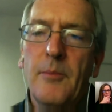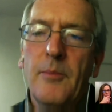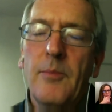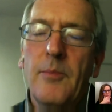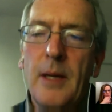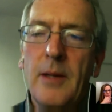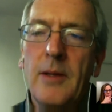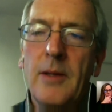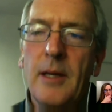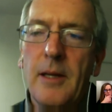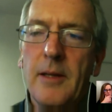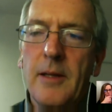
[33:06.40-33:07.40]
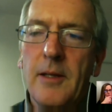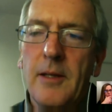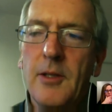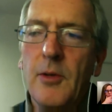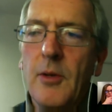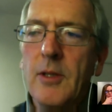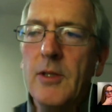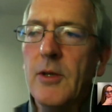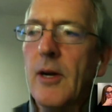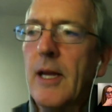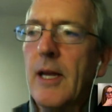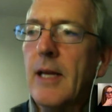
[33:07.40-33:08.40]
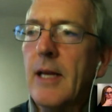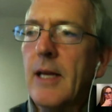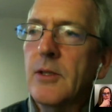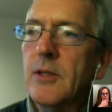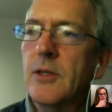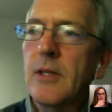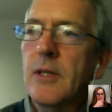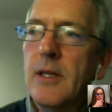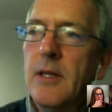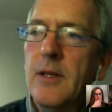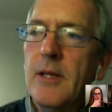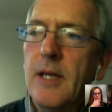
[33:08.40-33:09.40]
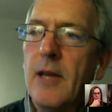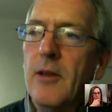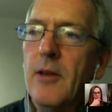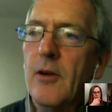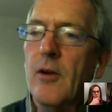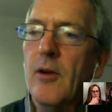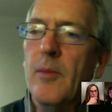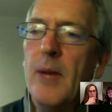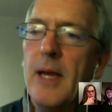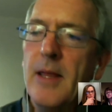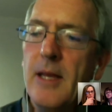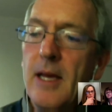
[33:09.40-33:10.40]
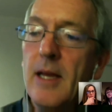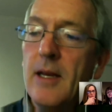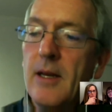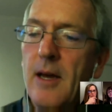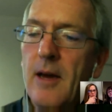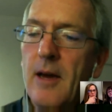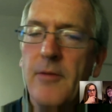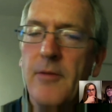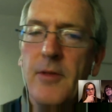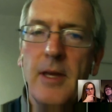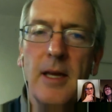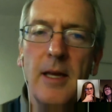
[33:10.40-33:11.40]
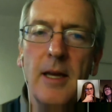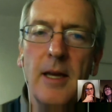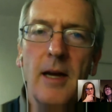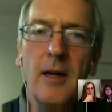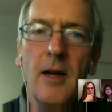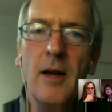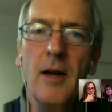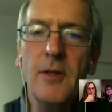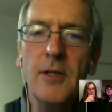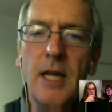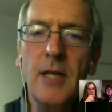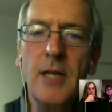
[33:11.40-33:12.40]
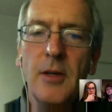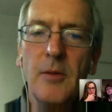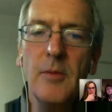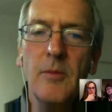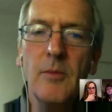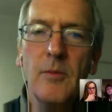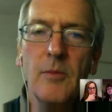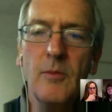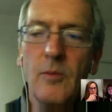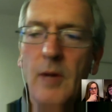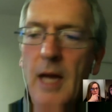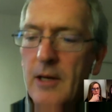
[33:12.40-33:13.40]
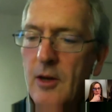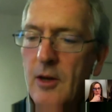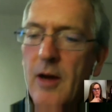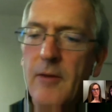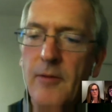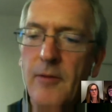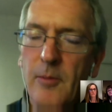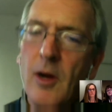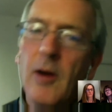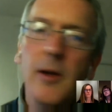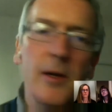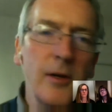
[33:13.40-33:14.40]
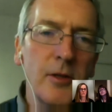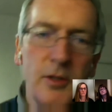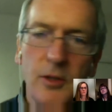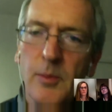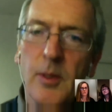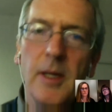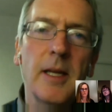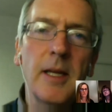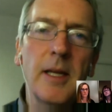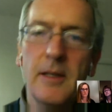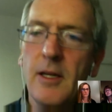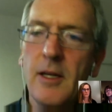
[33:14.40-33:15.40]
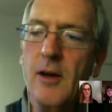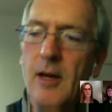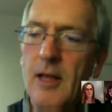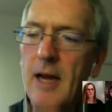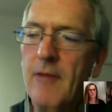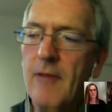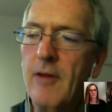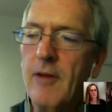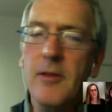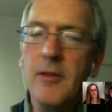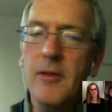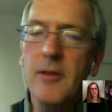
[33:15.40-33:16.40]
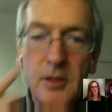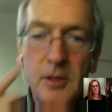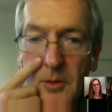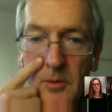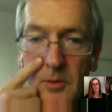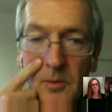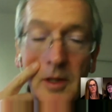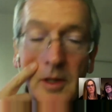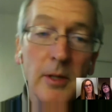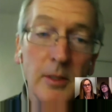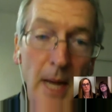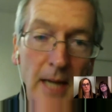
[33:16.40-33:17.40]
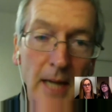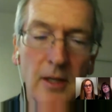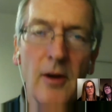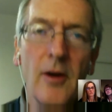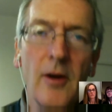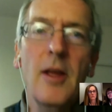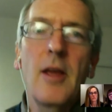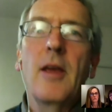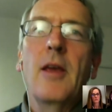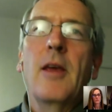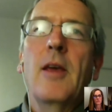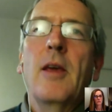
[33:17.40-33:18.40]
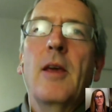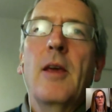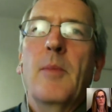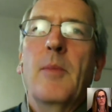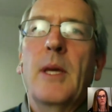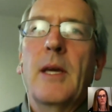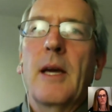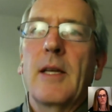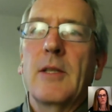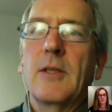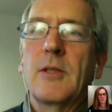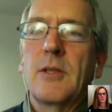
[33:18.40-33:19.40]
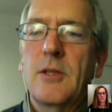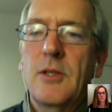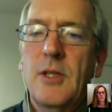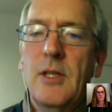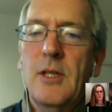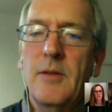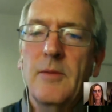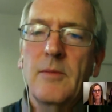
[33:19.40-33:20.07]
the short story is the other girl, by the end of the conversation, had gone from calling her stupid and a lot of other things to really respecting her, because she